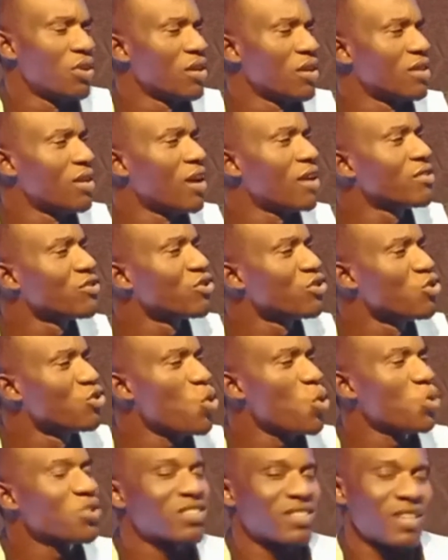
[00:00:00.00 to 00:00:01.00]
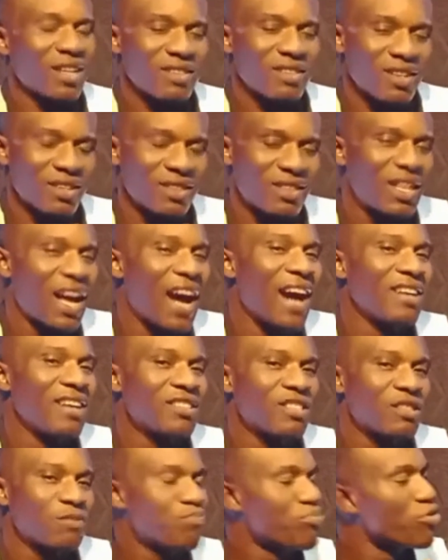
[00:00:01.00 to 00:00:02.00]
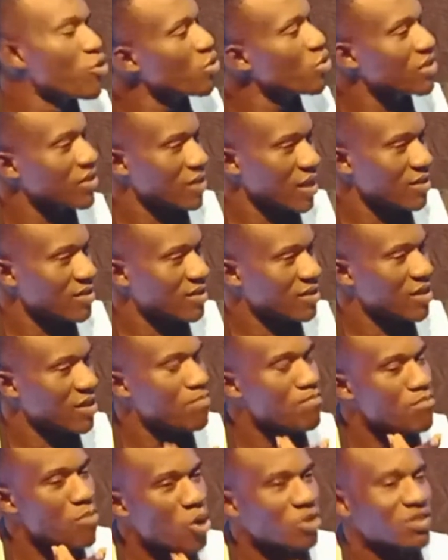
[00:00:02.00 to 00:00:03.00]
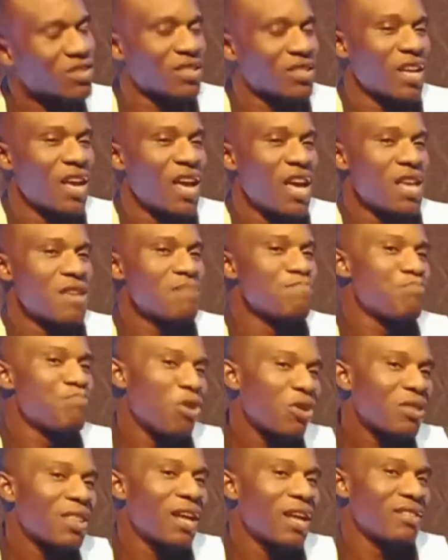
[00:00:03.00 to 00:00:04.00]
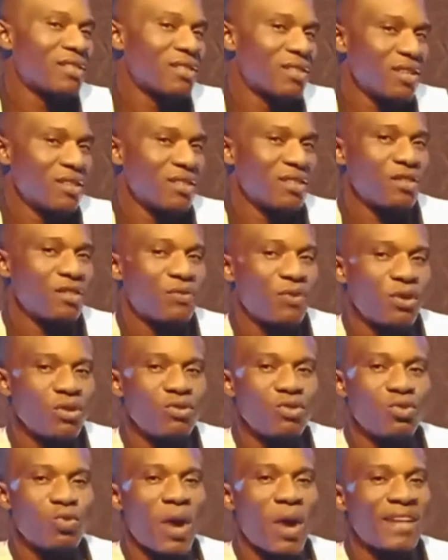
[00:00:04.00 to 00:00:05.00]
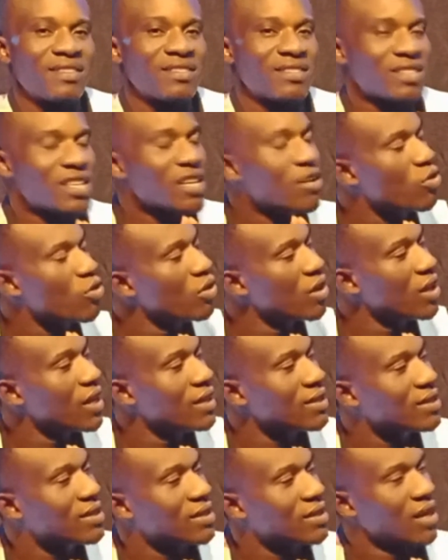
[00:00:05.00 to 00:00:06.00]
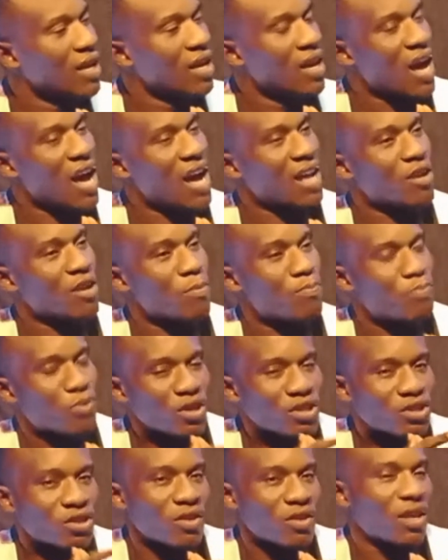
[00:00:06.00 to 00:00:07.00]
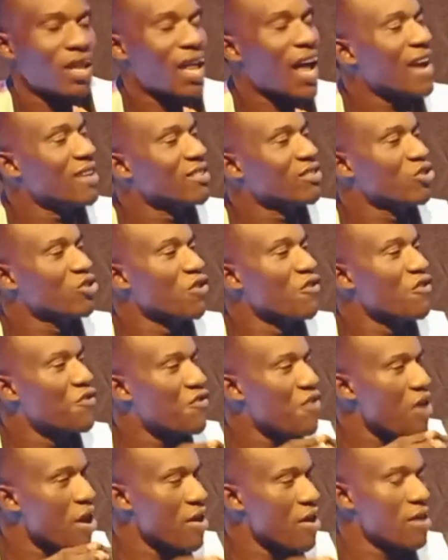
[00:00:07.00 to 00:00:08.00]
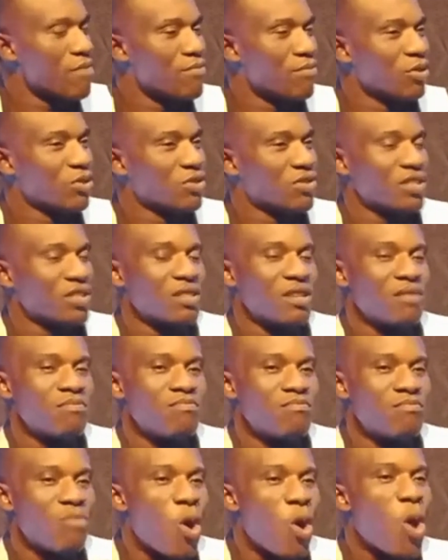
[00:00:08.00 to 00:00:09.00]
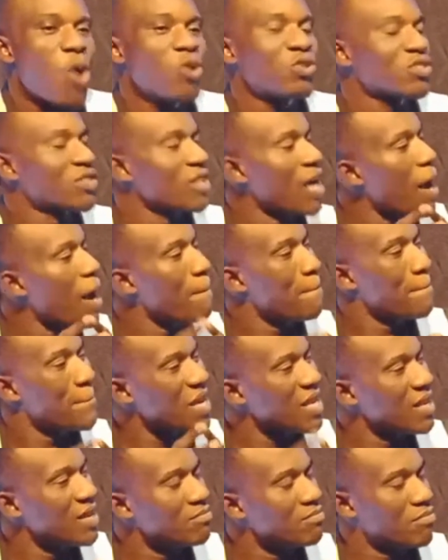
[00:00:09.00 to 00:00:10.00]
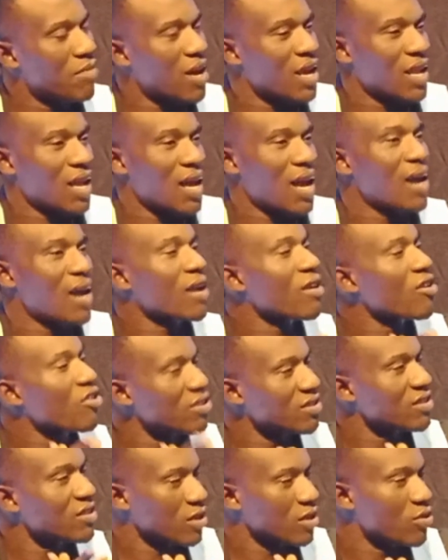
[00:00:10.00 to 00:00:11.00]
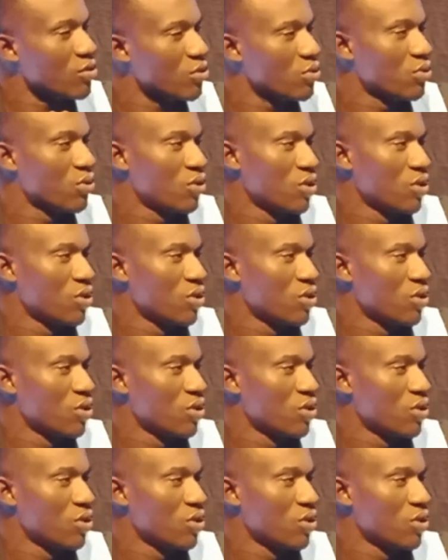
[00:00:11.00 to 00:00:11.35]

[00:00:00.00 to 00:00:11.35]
There is no standardized process. The most important thing is for you to articulate and operationalize your variables in the most appealing manner and critical